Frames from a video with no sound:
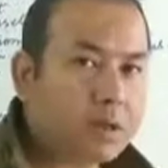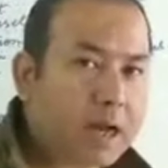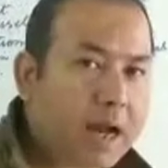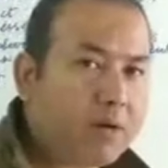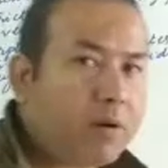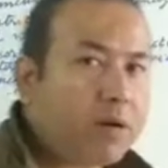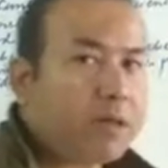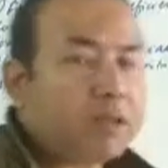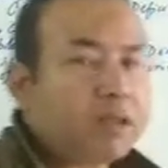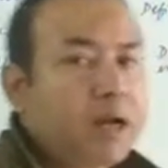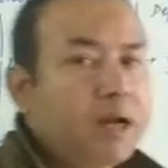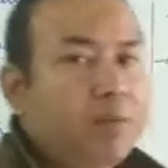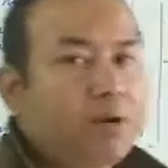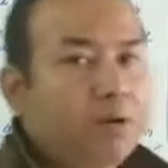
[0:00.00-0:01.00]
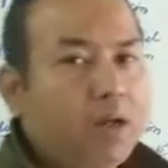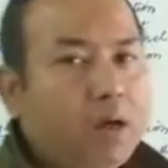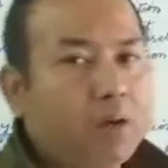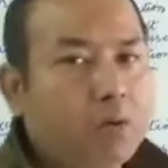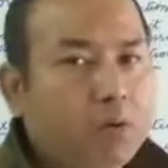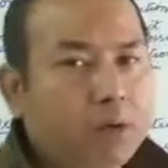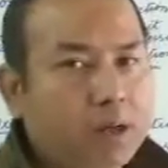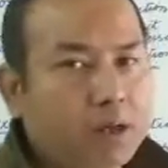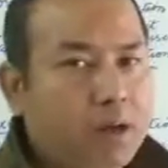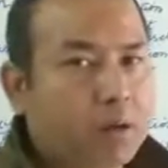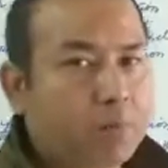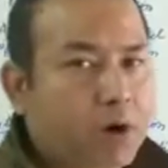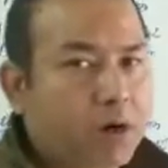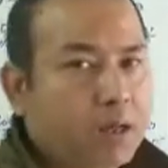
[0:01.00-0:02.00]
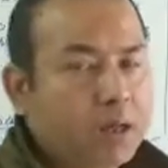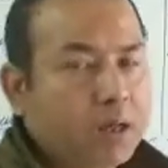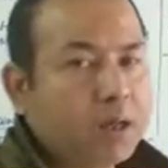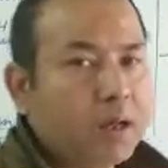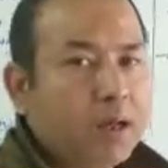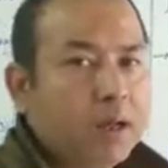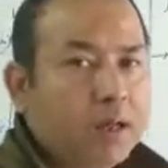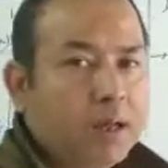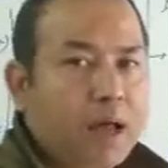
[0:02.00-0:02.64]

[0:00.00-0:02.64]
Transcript: try to understand about their role in our body.